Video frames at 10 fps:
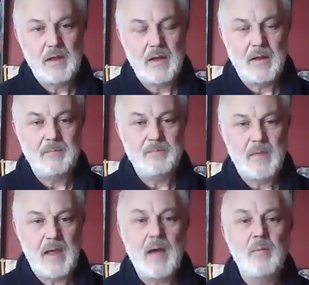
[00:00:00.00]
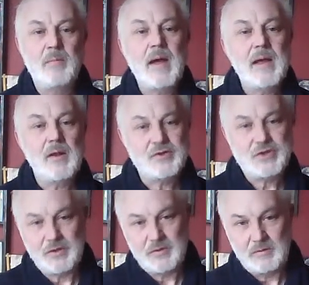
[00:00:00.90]
our
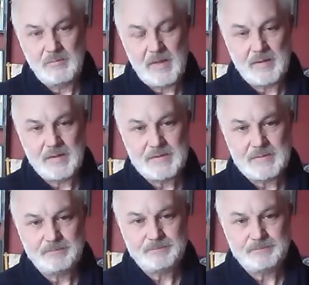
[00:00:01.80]
biological mothers.